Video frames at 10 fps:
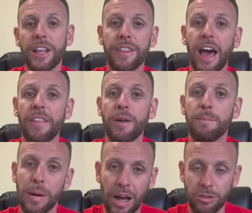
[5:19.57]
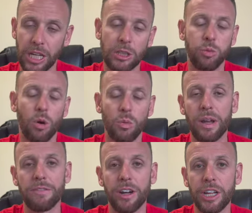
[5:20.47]
that the bounce house won't
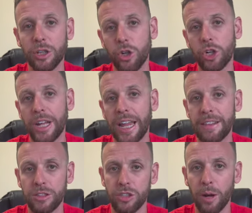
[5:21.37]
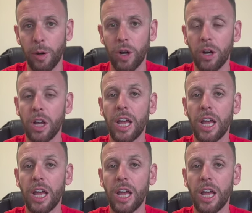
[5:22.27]
rent very good in the summer.